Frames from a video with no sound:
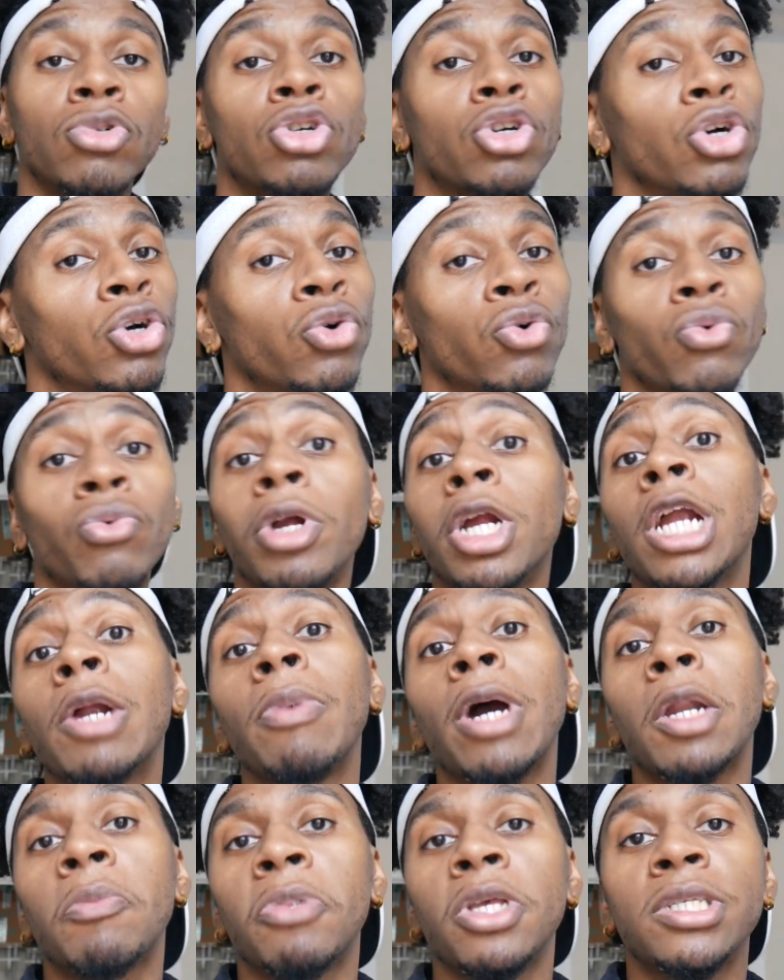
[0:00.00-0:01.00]
Cool,
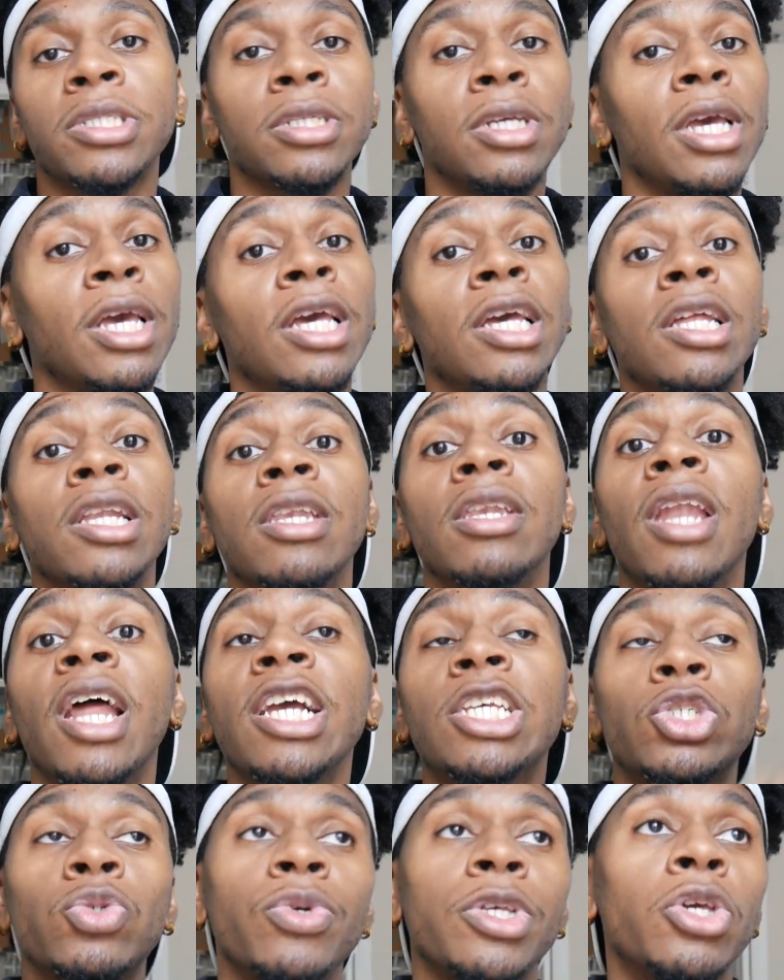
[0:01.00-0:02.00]
everybody busy.
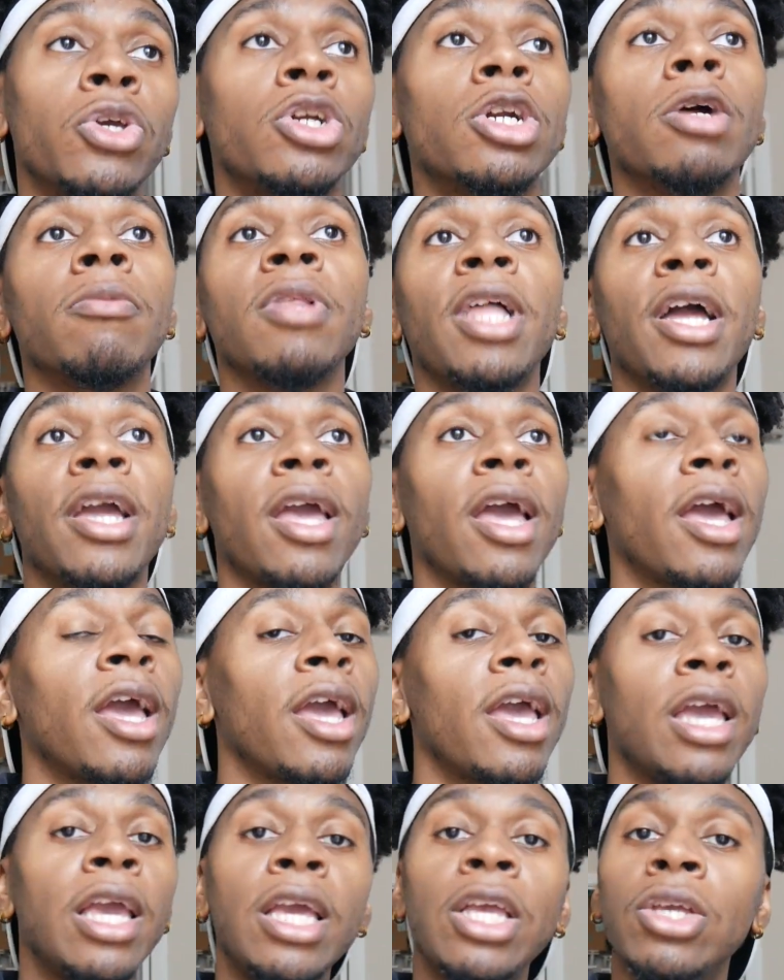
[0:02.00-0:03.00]
Next week you hit her up like,
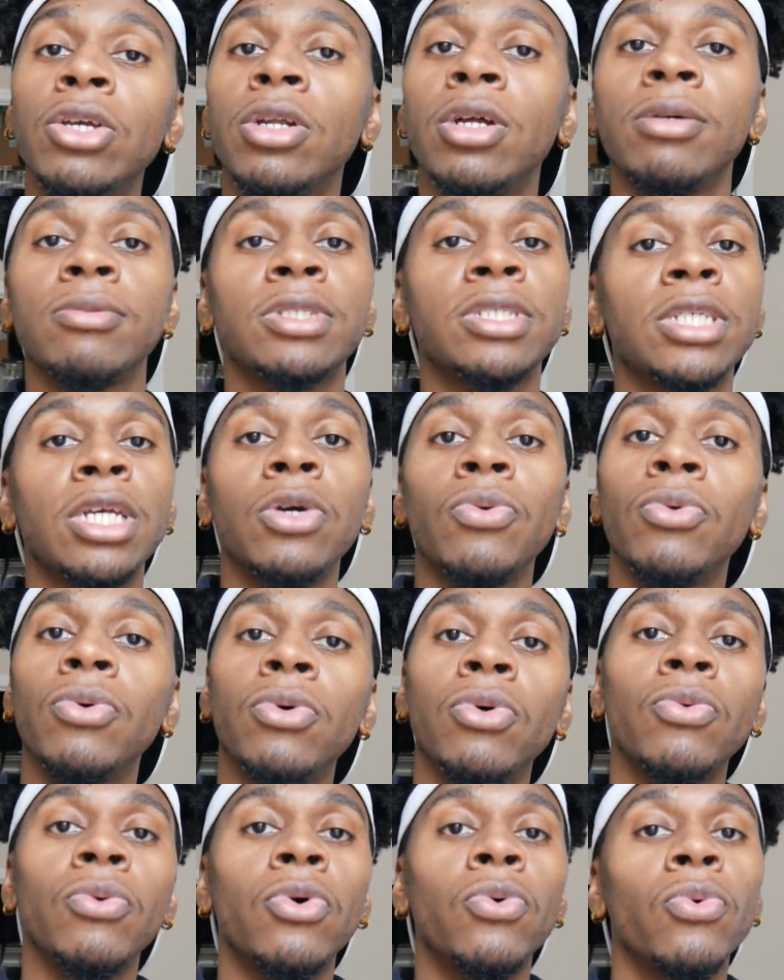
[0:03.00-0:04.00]
hey, you know what I'm saying?
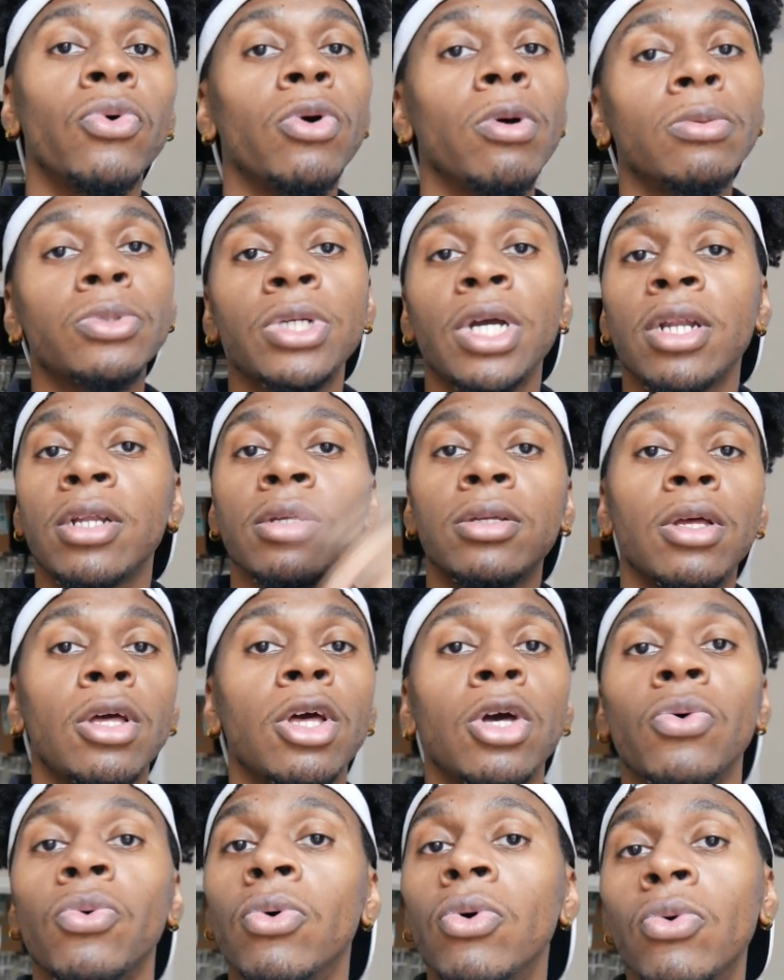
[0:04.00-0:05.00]
Woo woo woo. I'm trying to
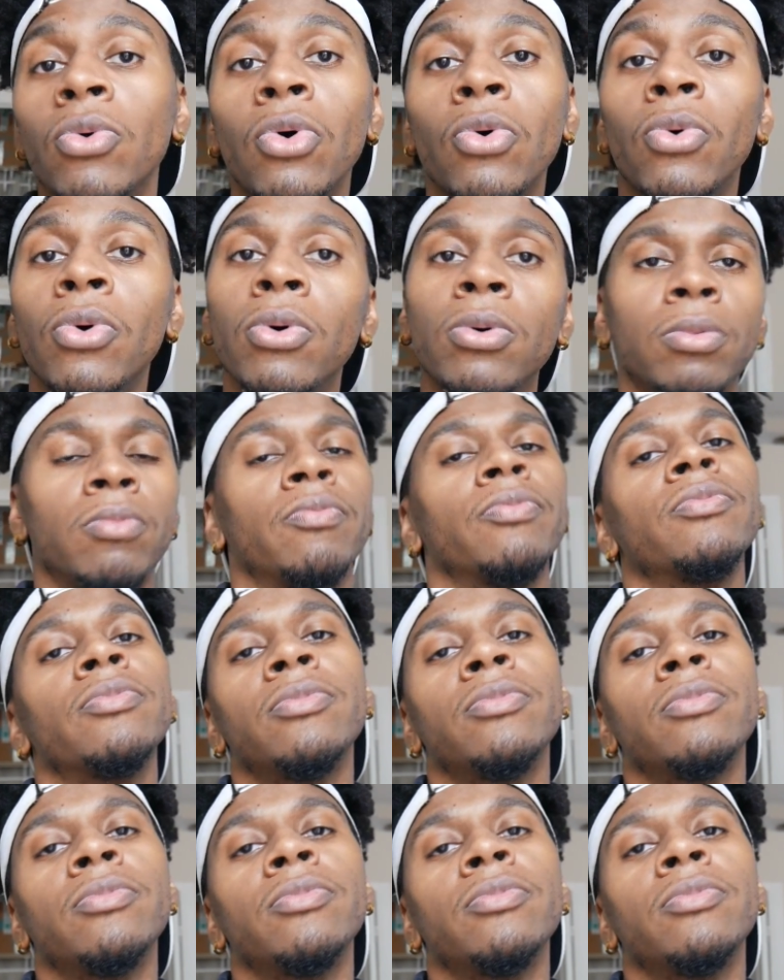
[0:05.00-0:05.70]
woo woo woo.